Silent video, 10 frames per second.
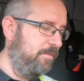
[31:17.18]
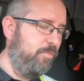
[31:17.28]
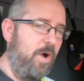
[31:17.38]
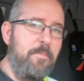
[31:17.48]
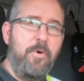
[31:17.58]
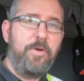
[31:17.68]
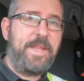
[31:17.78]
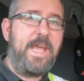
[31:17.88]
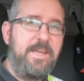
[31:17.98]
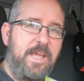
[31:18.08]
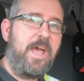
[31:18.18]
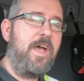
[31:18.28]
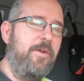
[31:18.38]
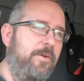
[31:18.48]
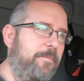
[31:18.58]
One more day to
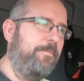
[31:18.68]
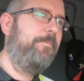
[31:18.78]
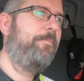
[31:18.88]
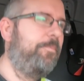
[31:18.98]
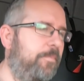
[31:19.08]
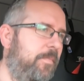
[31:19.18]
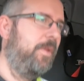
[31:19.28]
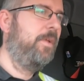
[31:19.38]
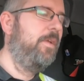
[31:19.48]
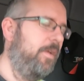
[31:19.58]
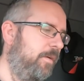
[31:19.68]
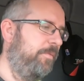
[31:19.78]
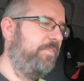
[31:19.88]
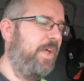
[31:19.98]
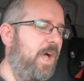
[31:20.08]
go.
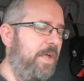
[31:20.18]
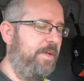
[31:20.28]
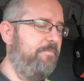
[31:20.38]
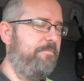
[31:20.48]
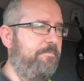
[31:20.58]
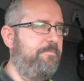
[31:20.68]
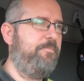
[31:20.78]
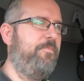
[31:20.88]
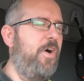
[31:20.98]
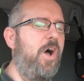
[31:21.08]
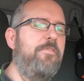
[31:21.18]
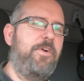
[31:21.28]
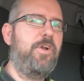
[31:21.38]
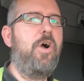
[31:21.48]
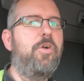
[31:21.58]
Started at 5
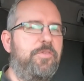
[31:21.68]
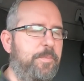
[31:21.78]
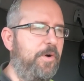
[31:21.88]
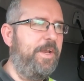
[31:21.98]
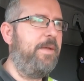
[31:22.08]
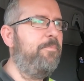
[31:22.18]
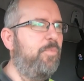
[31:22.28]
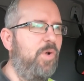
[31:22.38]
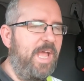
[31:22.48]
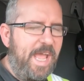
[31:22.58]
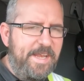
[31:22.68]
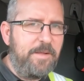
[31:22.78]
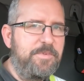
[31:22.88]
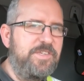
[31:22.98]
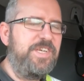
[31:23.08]
o'clock this morning. We're heading
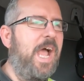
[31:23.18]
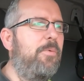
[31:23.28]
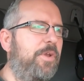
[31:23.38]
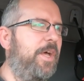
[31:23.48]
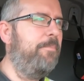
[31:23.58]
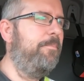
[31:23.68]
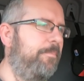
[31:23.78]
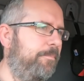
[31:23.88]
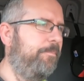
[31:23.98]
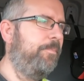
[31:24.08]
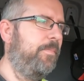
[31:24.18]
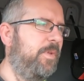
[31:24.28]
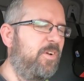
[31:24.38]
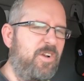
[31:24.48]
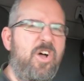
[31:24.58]
up to Cheltenham,
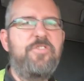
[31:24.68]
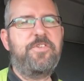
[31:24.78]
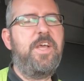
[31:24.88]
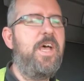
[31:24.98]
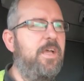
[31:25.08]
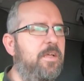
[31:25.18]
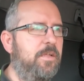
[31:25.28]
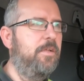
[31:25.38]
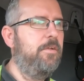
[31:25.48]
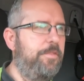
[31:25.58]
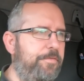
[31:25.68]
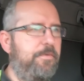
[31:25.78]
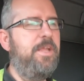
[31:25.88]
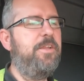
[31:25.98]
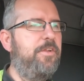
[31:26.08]
Gloucester. There's
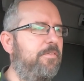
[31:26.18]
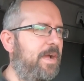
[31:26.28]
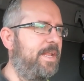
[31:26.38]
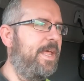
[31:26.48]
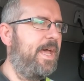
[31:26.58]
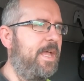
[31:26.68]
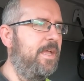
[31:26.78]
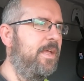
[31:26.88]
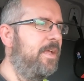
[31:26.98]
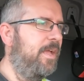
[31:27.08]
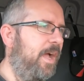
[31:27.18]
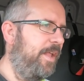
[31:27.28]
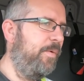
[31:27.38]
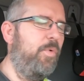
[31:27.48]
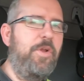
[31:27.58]
3 to do right there,
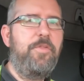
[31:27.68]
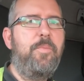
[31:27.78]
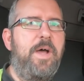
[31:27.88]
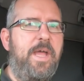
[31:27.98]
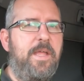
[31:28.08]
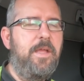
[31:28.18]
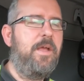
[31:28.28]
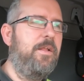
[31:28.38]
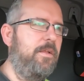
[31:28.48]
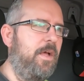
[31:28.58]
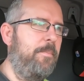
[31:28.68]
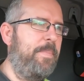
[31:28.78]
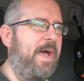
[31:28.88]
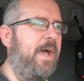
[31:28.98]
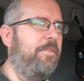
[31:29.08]
and then 1 on the way
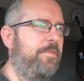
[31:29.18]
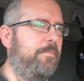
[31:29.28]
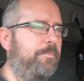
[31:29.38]
at Bath.